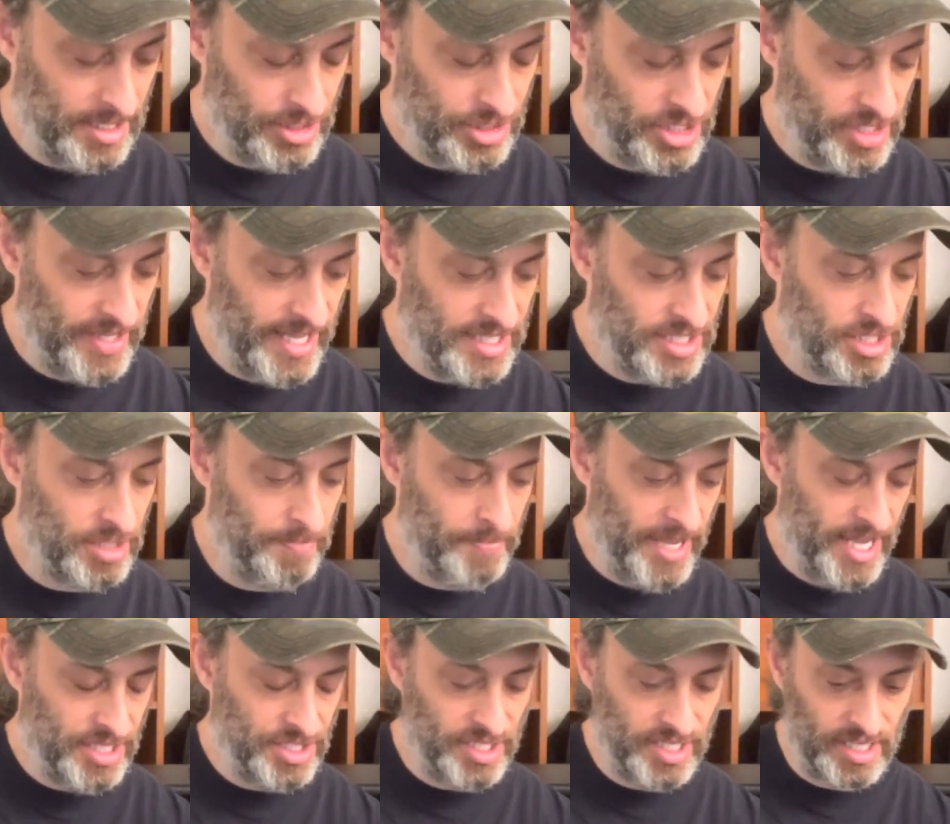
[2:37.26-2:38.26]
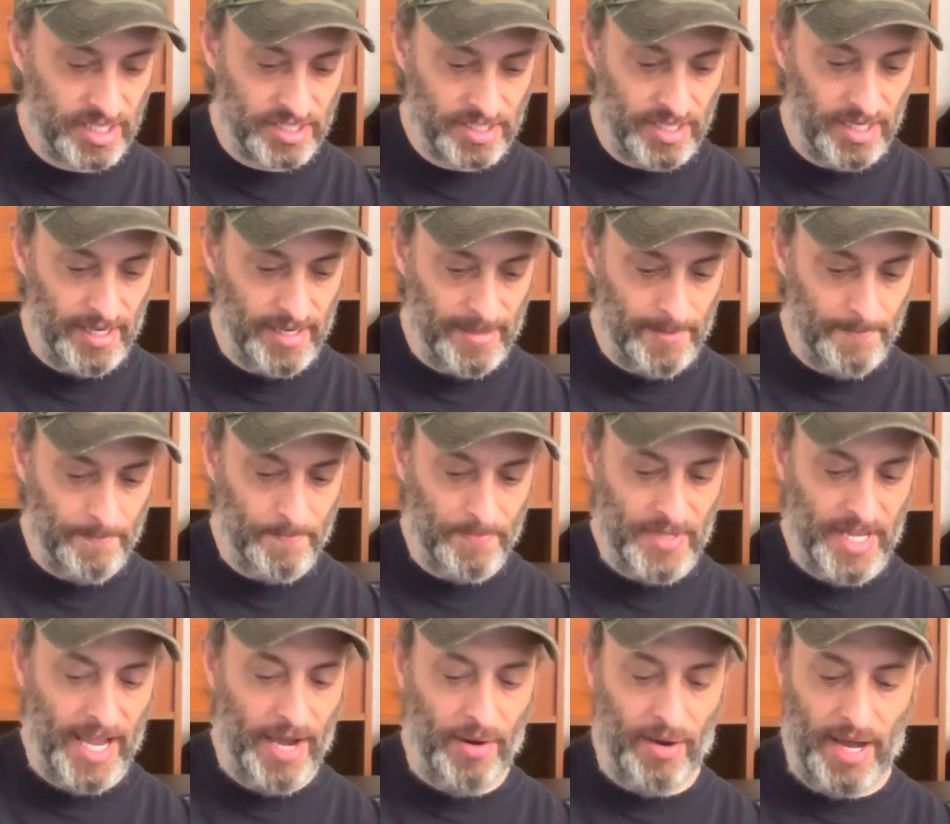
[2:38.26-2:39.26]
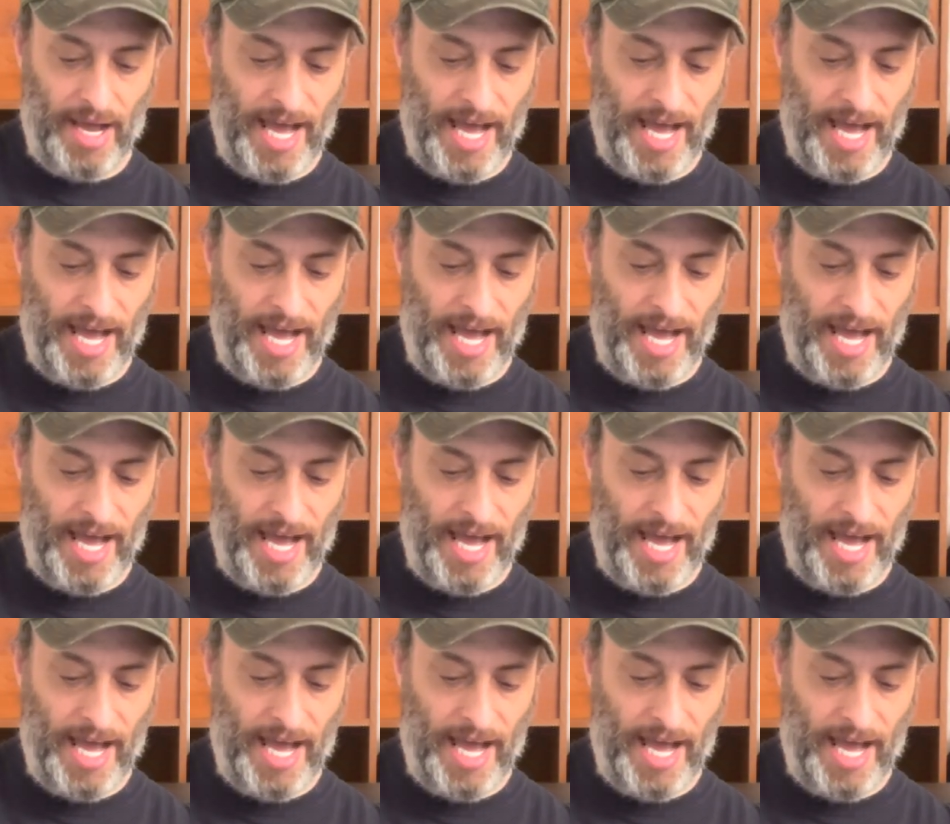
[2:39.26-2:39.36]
that's the basics. Now,